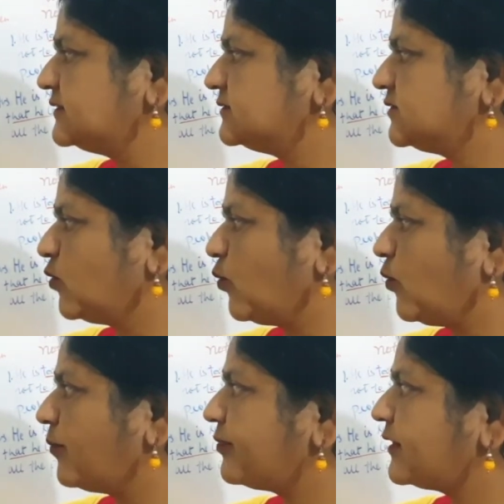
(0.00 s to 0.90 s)

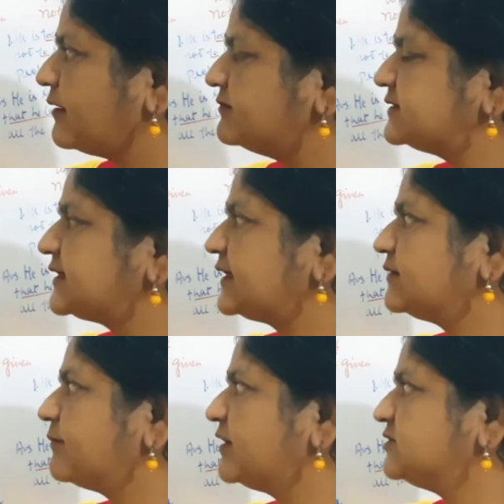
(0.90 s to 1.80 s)
So my first
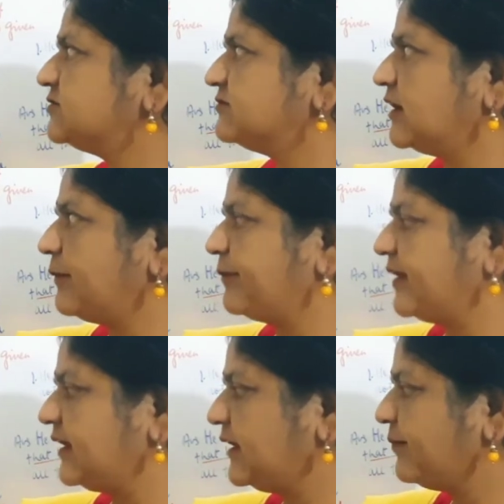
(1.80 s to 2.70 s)
conversion will
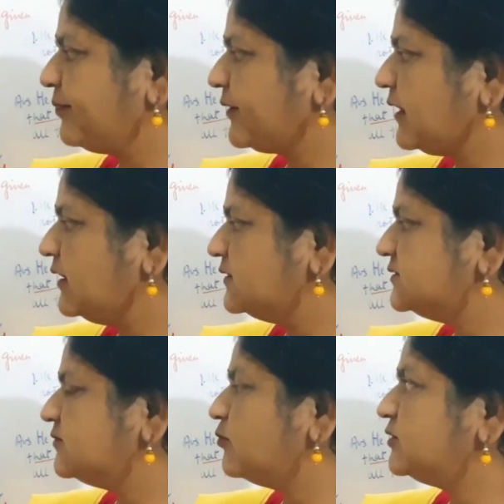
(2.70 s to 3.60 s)
be, the
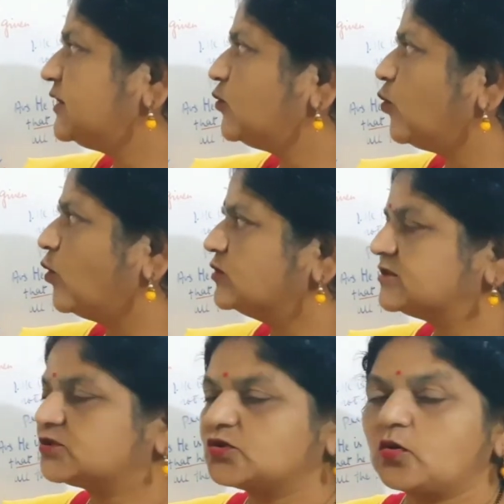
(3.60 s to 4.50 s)
mountain
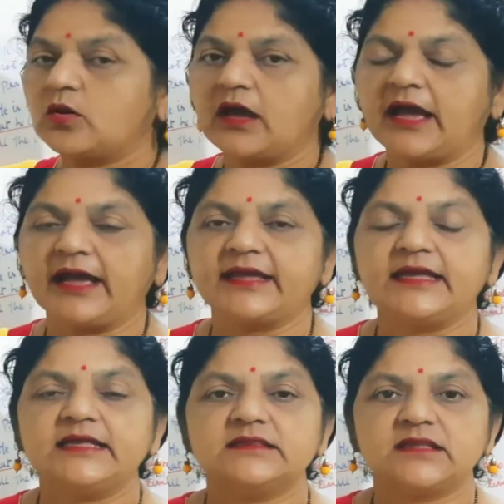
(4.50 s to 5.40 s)
was so
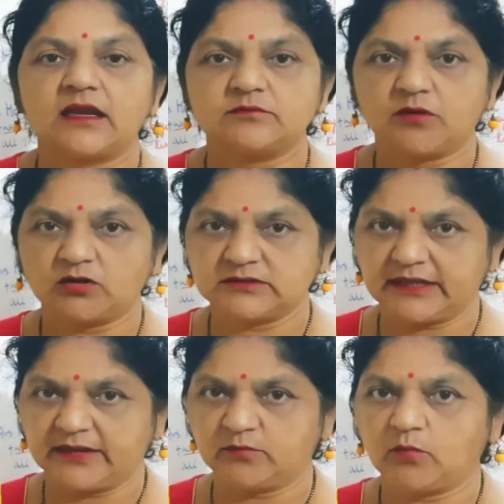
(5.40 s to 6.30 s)
high that one
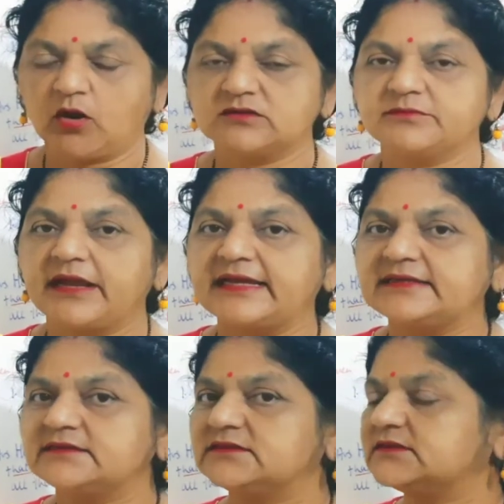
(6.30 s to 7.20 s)
could not
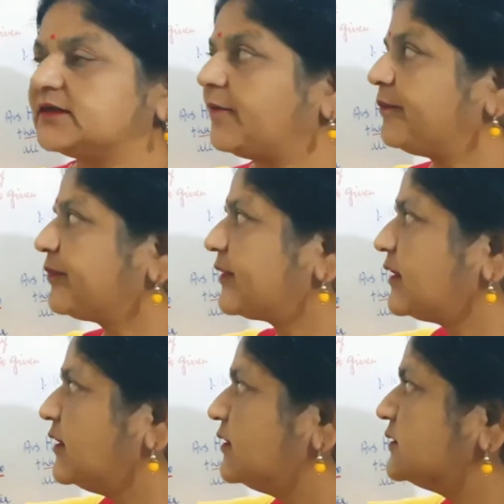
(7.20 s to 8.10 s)
climb it,
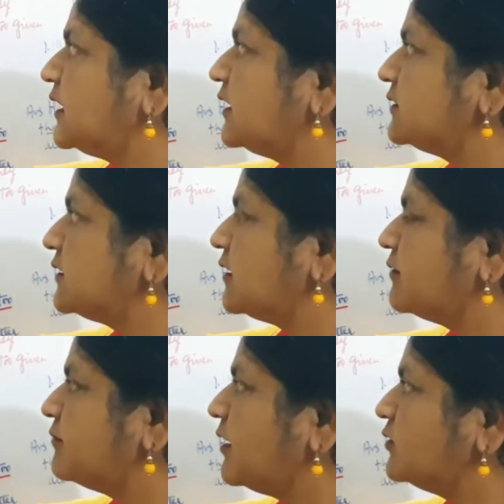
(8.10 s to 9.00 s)
or
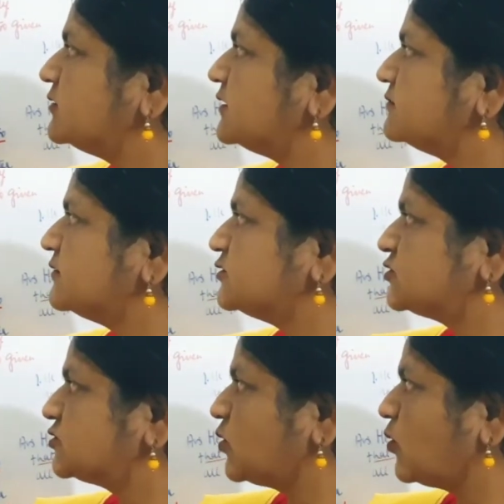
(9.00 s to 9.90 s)
the mountain
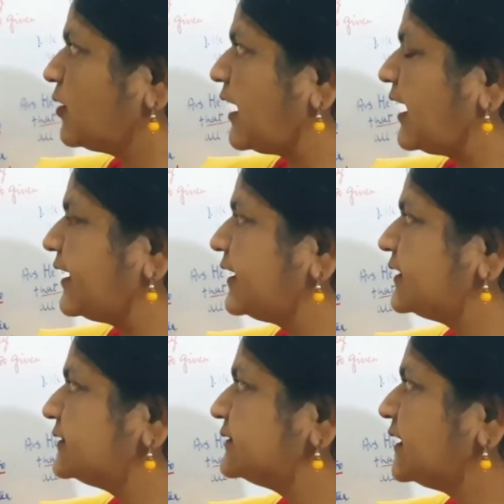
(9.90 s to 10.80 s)
was so
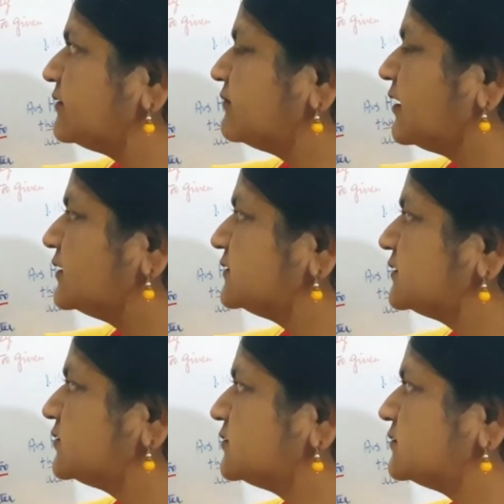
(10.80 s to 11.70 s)
high that
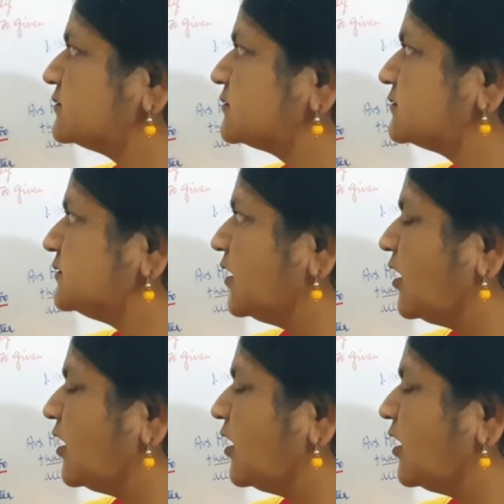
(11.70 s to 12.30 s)
one could